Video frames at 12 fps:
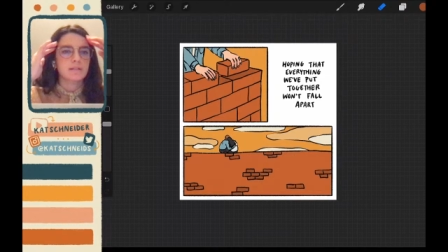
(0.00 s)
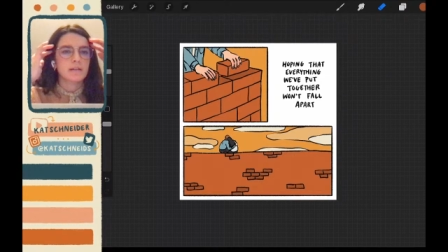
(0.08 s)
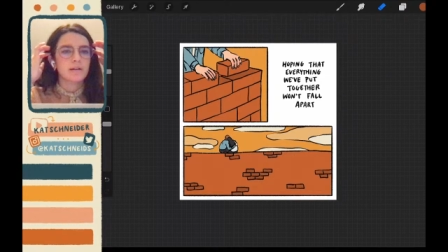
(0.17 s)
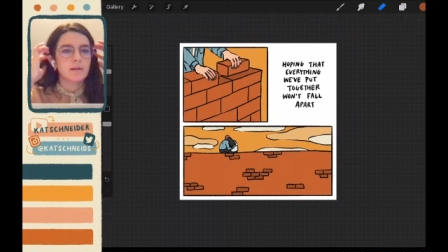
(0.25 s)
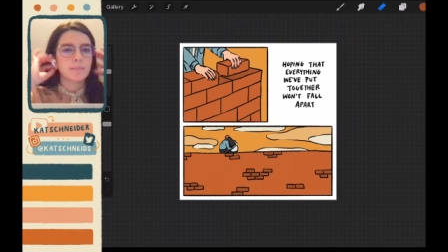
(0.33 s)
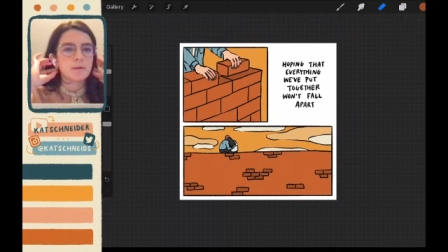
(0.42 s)

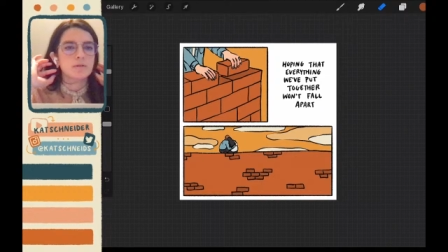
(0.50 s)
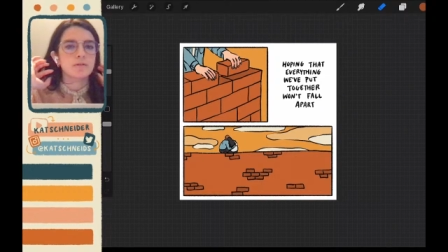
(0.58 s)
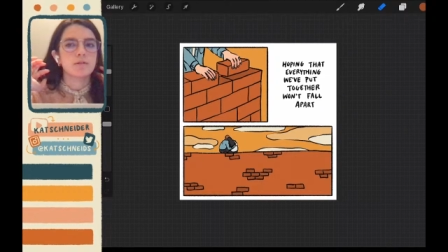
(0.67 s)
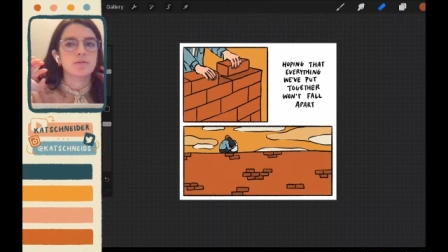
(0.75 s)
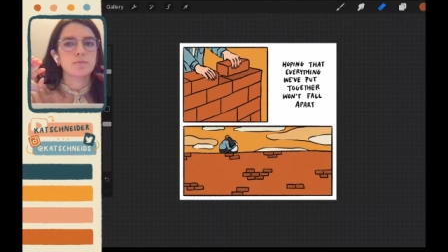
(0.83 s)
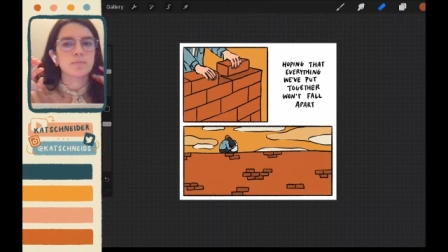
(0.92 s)
set it up on
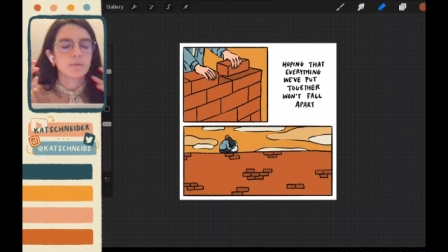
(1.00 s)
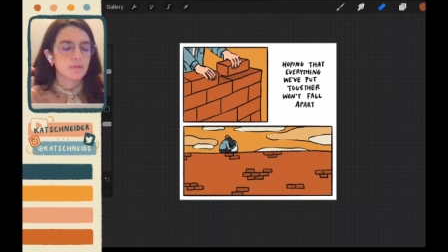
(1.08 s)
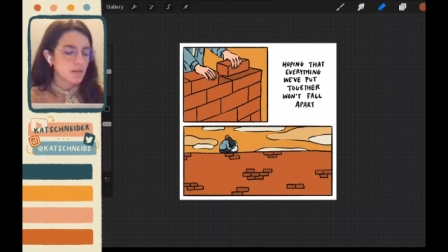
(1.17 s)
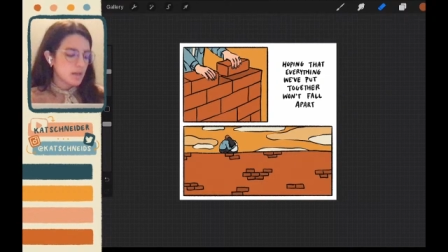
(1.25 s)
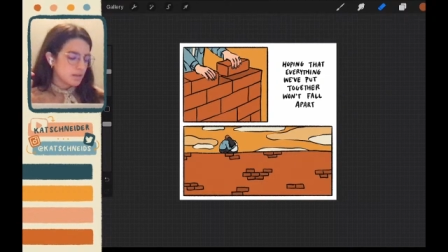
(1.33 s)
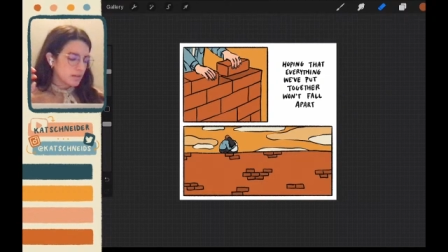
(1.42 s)
YouTube.
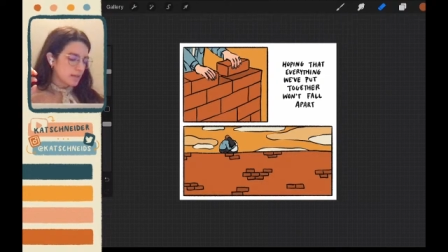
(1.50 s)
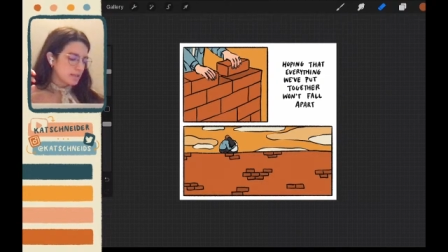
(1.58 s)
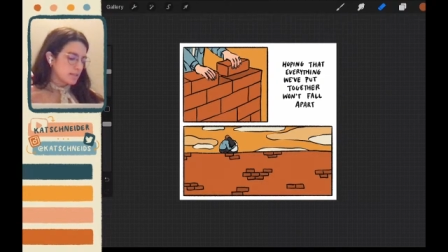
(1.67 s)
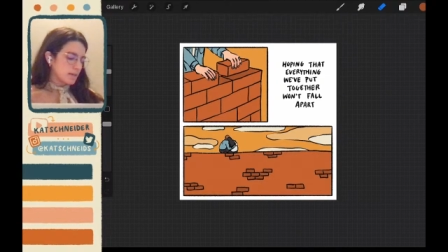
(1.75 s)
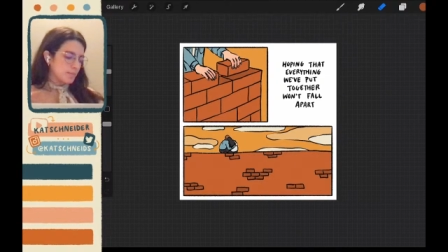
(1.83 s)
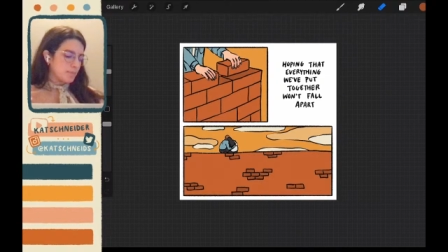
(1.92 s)
Like I
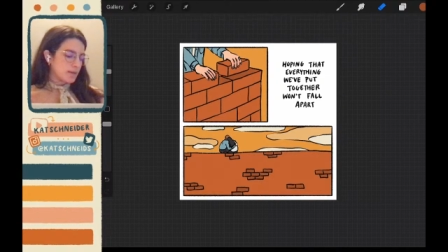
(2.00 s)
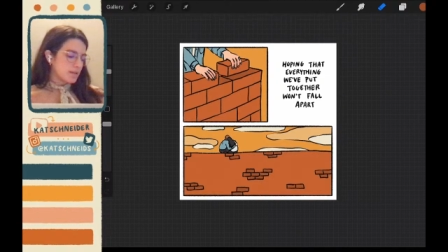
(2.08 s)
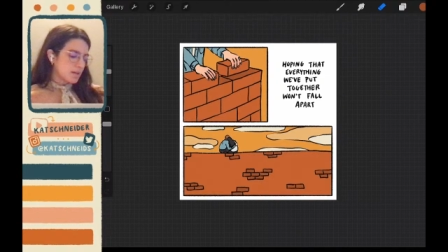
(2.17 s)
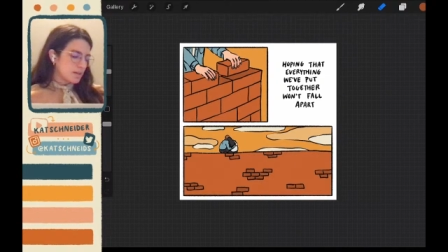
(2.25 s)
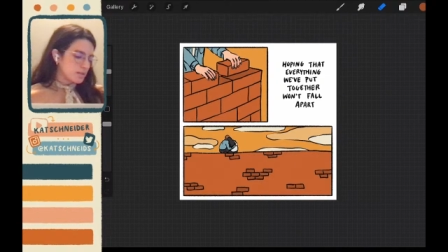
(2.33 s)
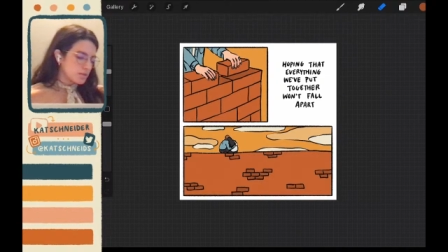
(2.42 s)
said, I
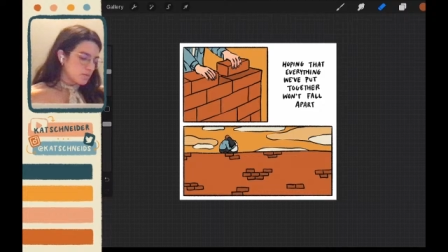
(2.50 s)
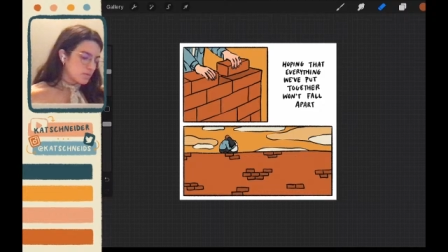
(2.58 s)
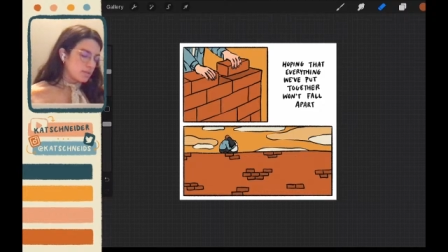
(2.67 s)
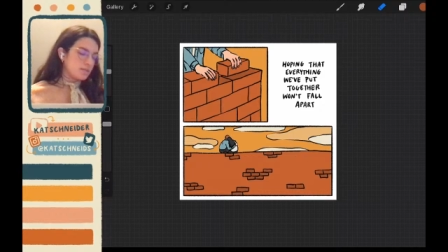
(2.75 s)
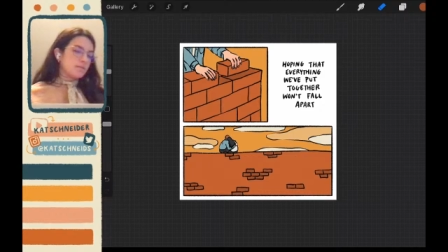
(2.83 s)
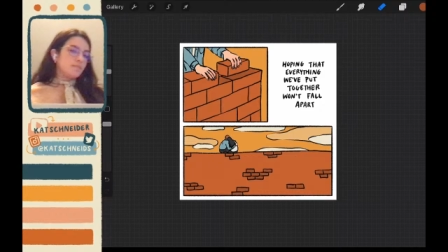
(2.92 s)
might kind of do
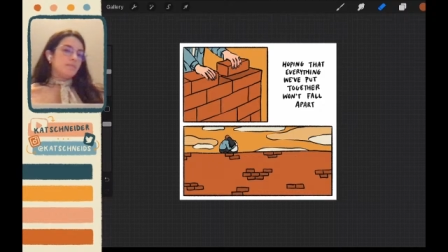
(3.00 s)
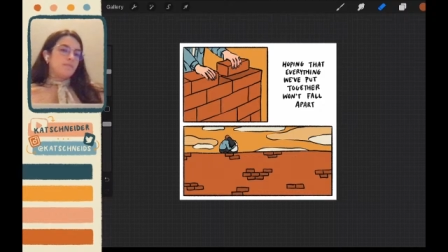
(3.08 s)
the